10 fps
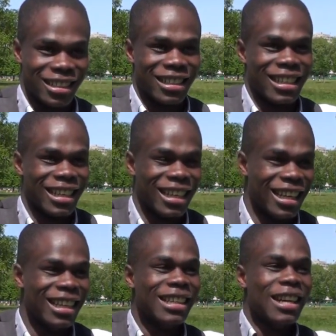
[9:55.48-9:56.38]
Yeah.
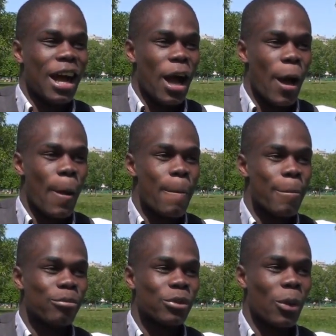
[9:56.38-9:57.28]

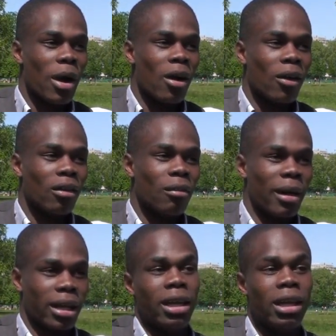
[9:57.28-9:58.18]
Well,
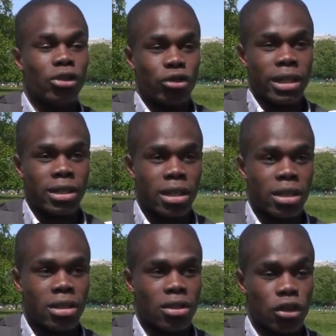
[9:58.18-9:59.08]
my key interest
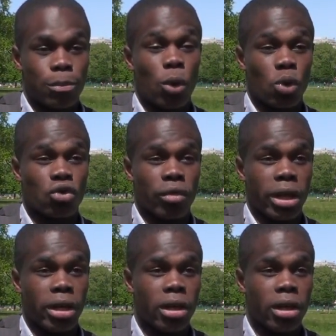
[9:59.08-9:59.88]
is sports, really.